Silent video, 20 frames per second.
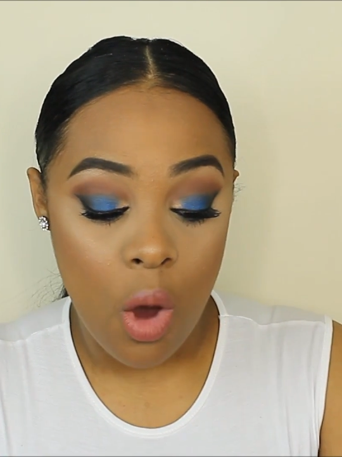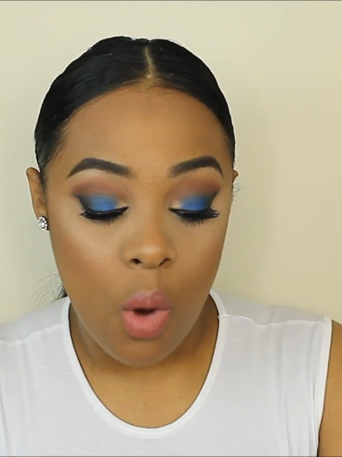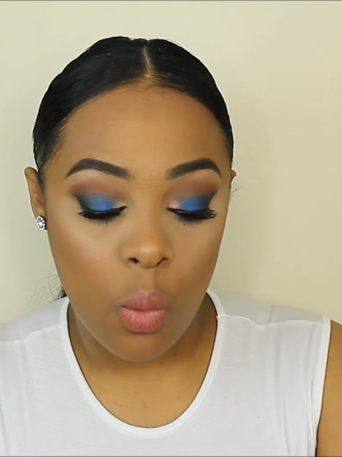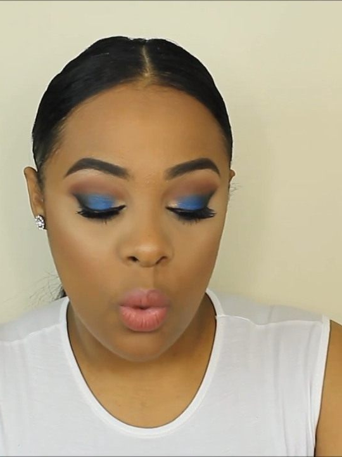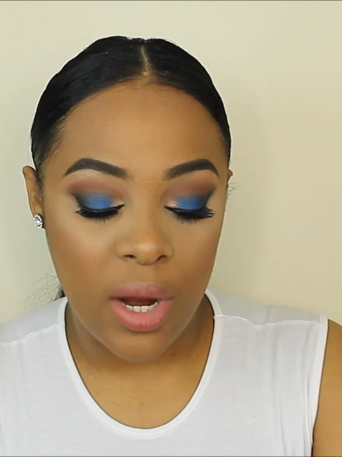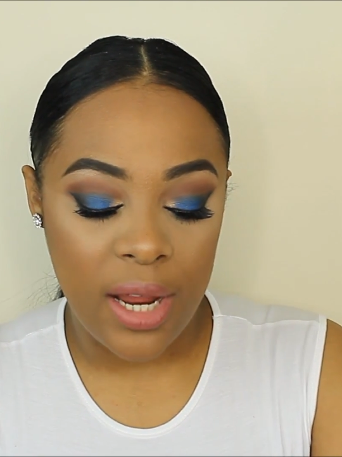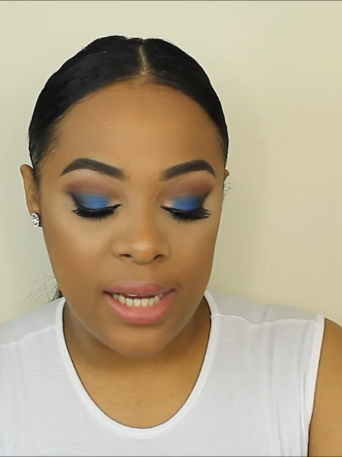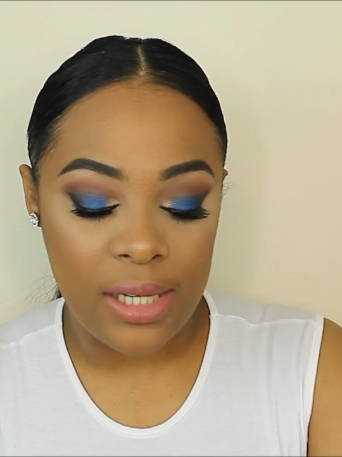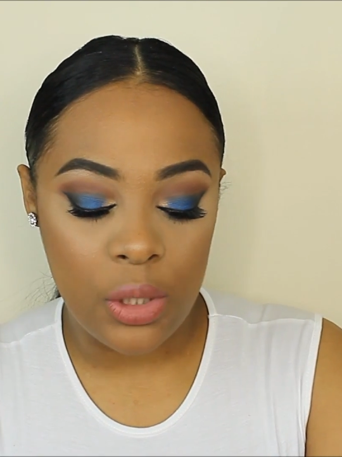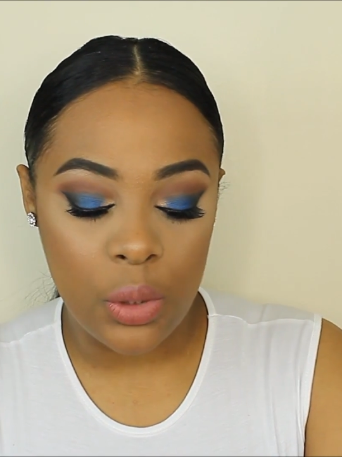
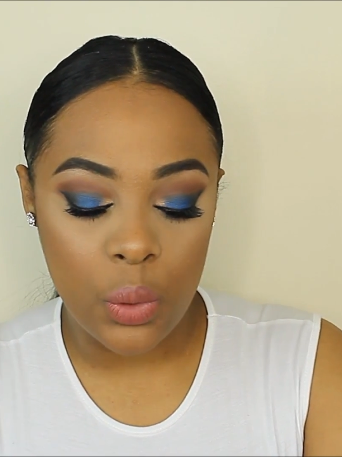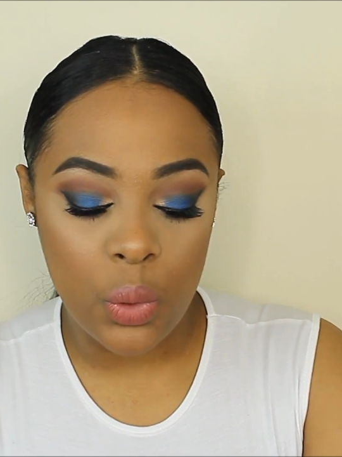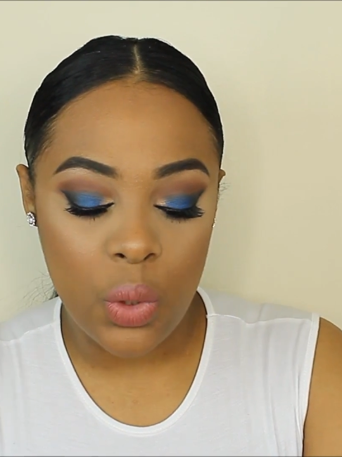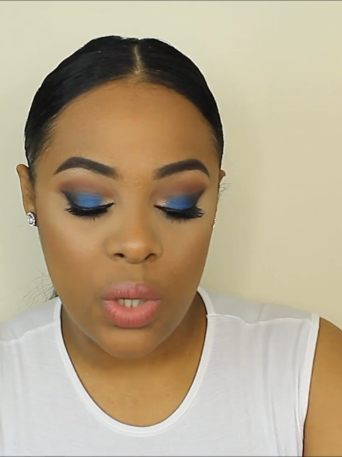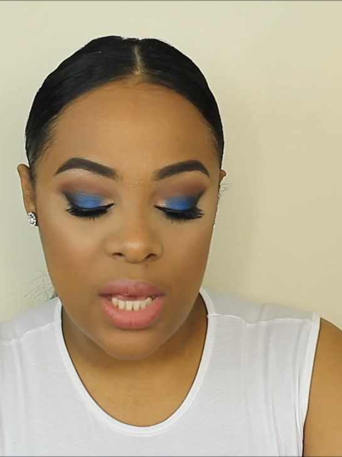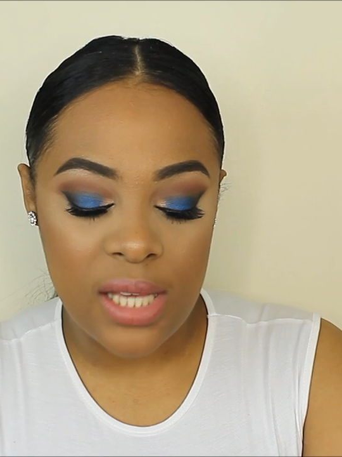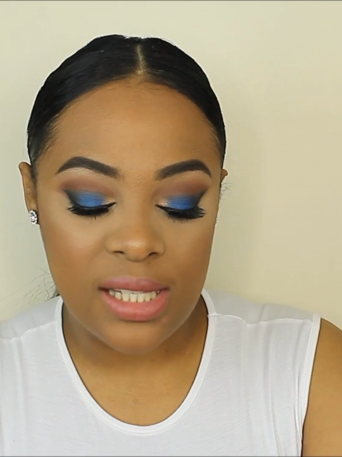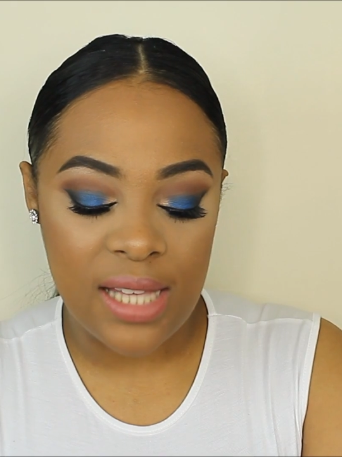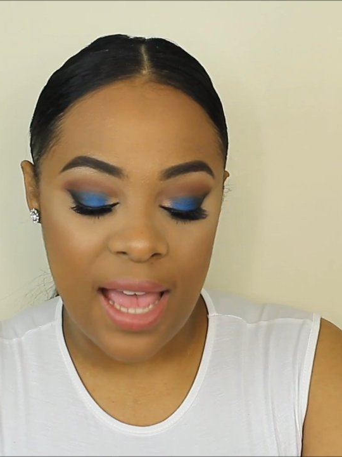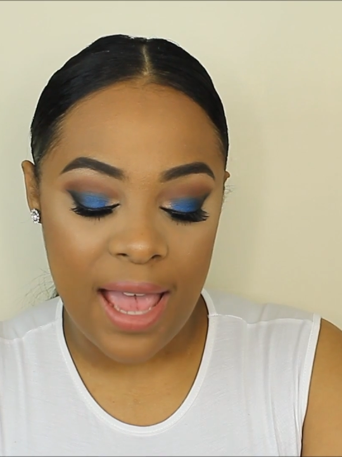What I
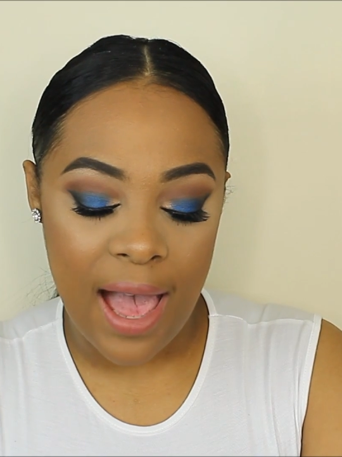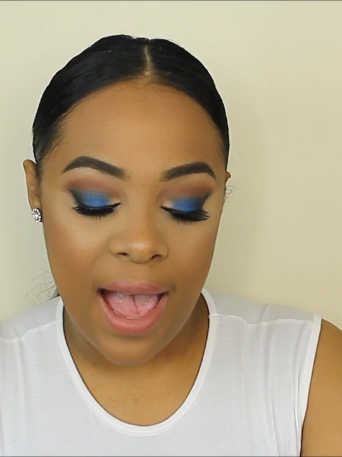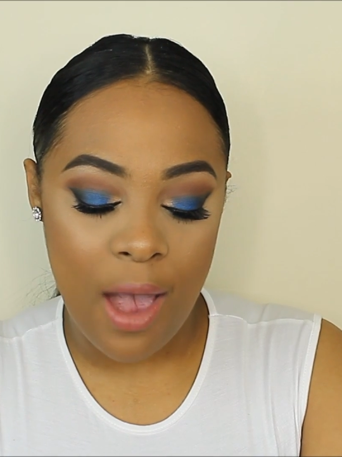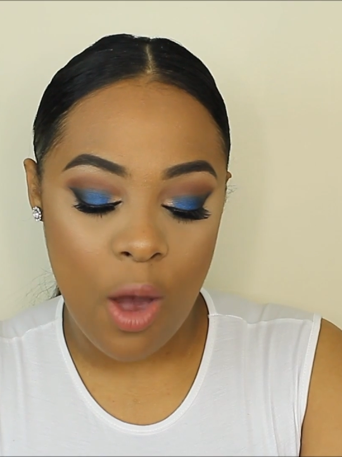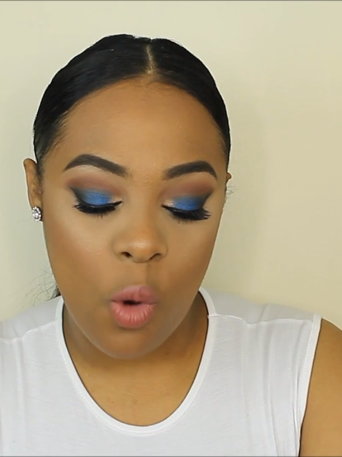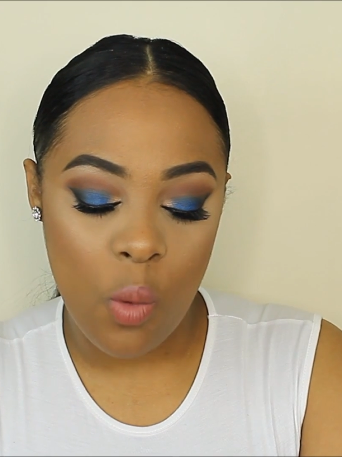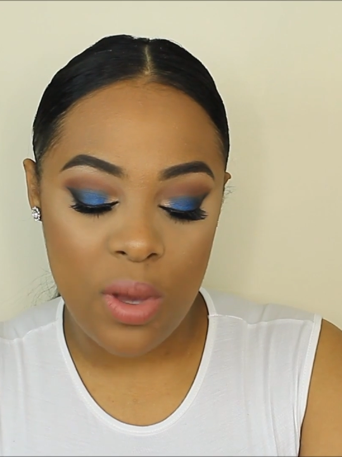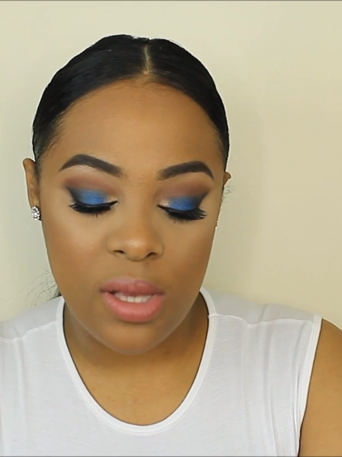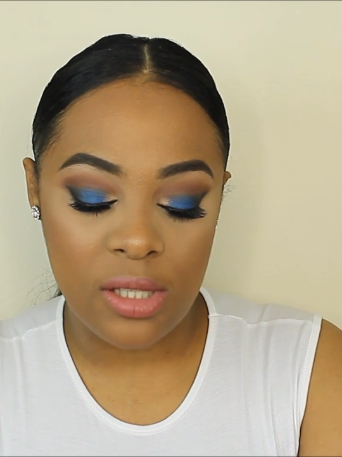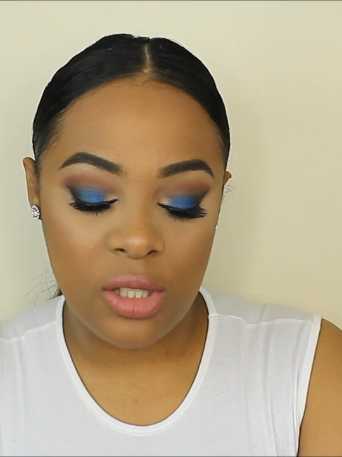do is that
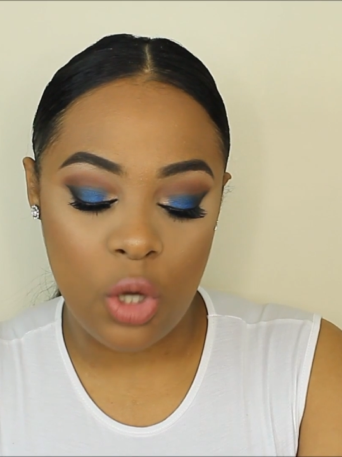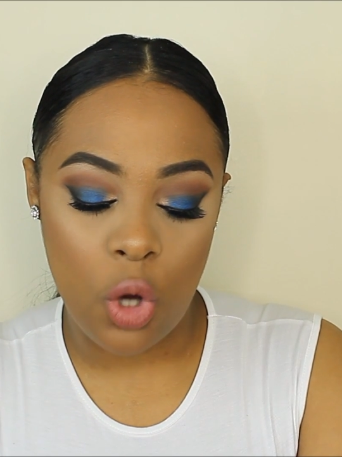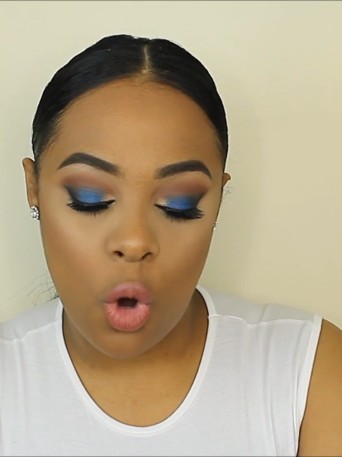I always